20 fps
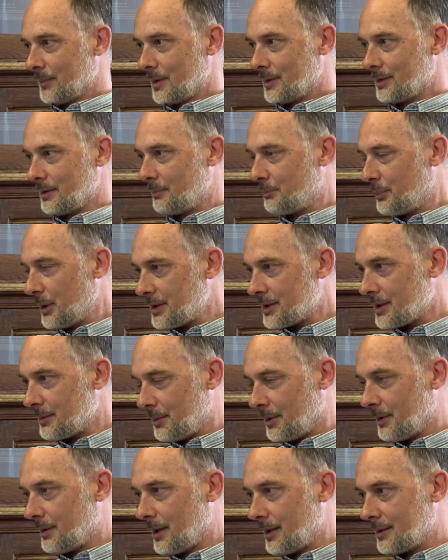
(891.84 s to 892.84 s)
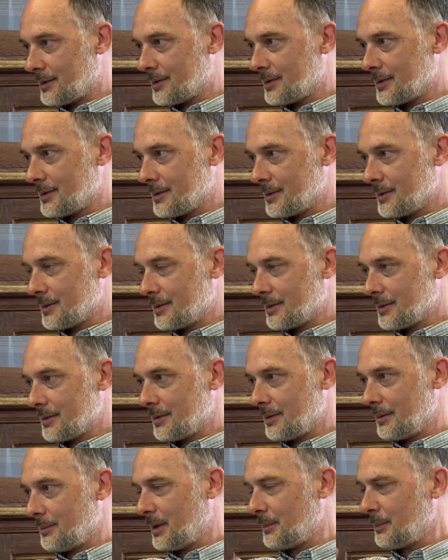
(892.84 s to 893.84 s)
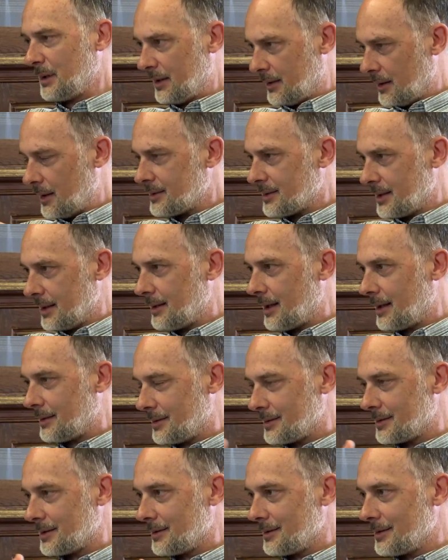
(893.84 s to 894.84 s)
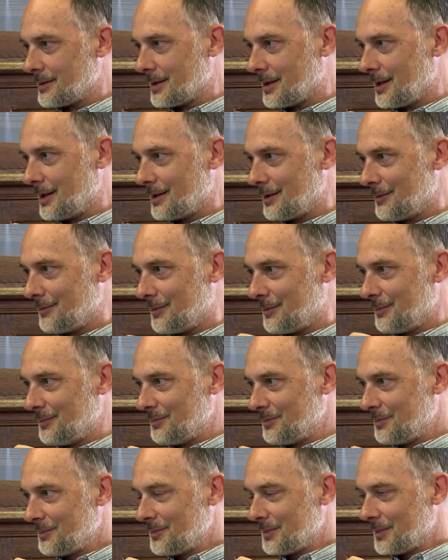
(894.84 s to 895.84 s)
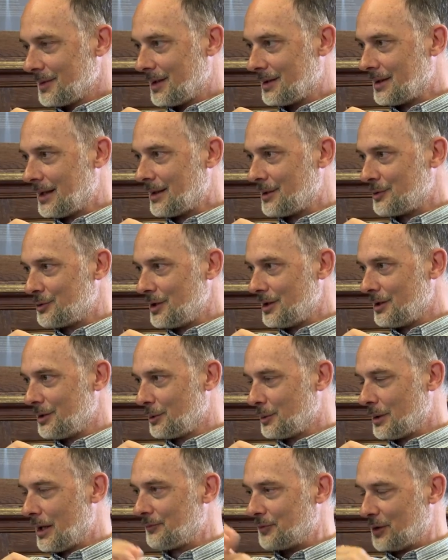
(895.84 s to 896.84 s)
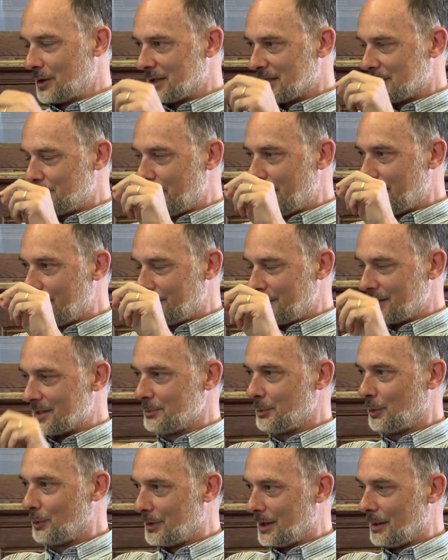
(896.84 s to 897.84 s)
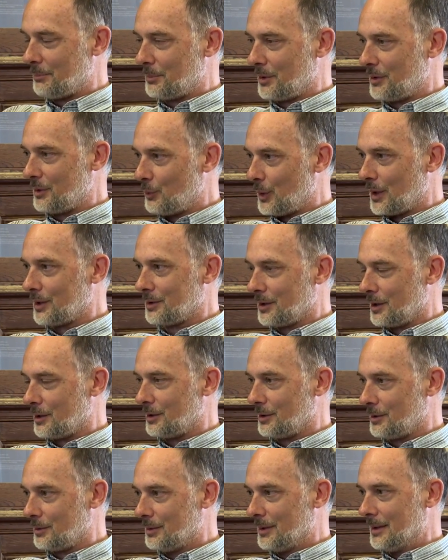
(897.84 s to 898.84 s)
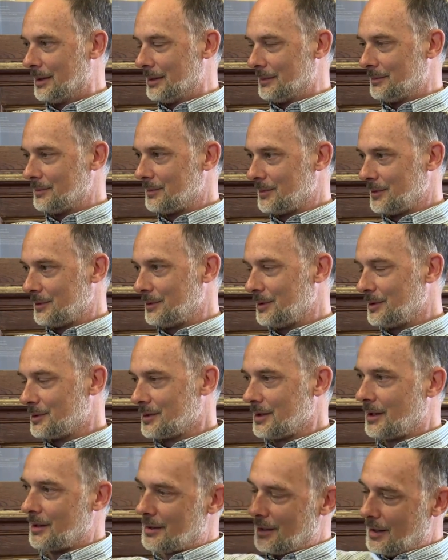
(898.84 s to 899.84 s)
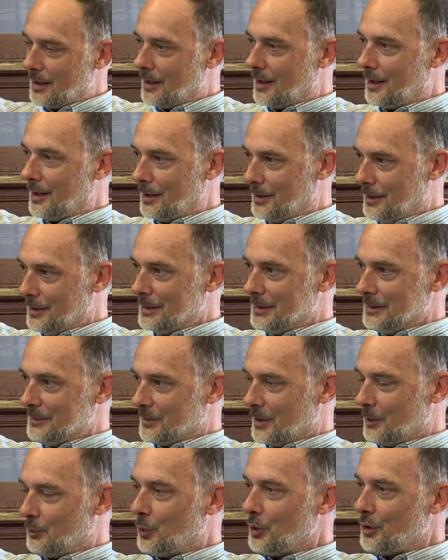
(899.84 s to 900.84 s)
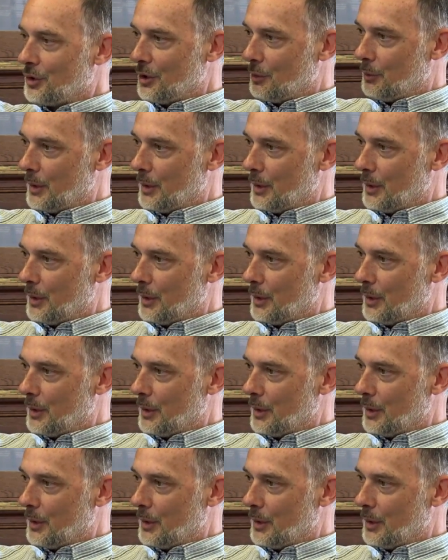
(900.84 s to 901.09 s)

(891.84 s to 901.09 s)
So in principle, that's, I see that as a, as a kind of analogy. You don't have to explain the small number in one go. You know, you start high and work